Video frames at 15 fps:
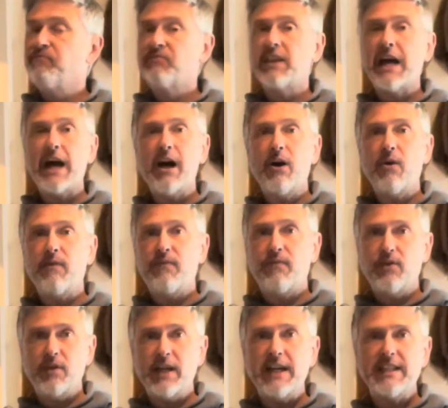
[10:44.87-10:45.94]
Now,
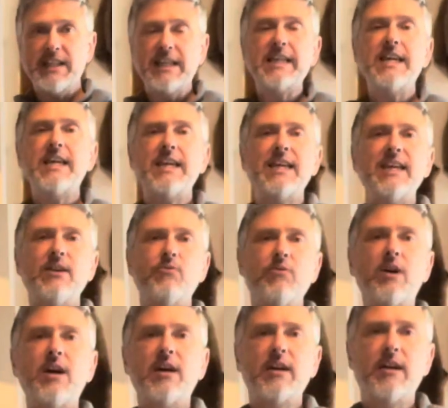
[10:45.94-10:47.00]
for like the kiki
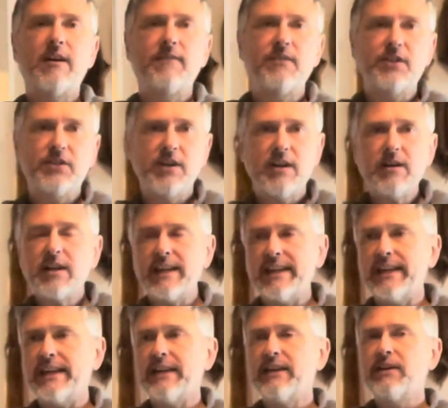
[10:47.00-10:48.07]
run of the
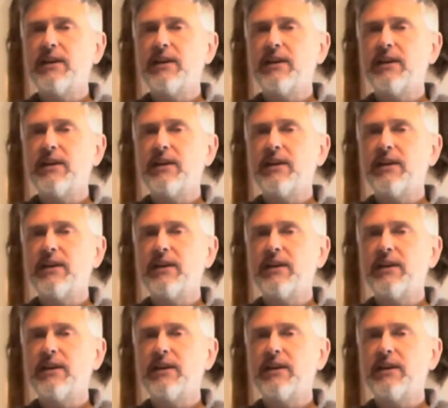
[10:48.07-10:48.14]
turkey,